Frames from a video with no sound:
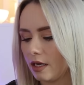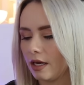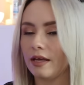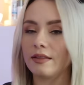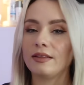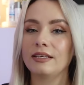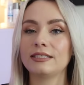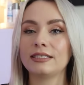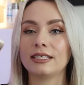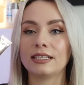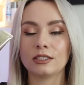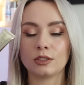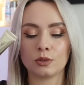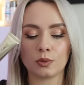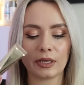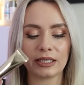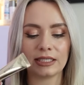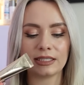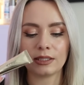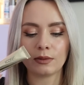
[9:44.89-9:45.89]
And this is
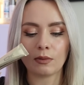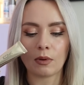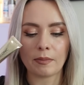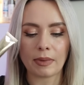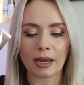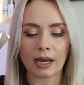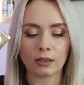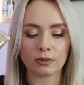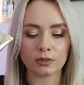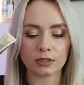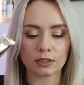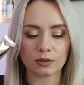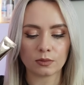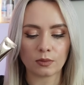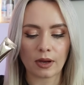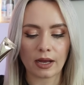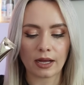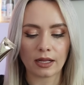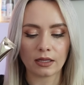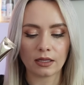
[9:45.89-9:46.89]
£21 as
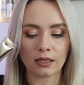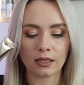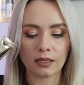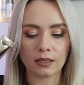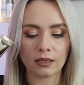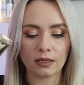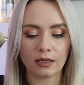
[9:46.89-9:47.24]
well.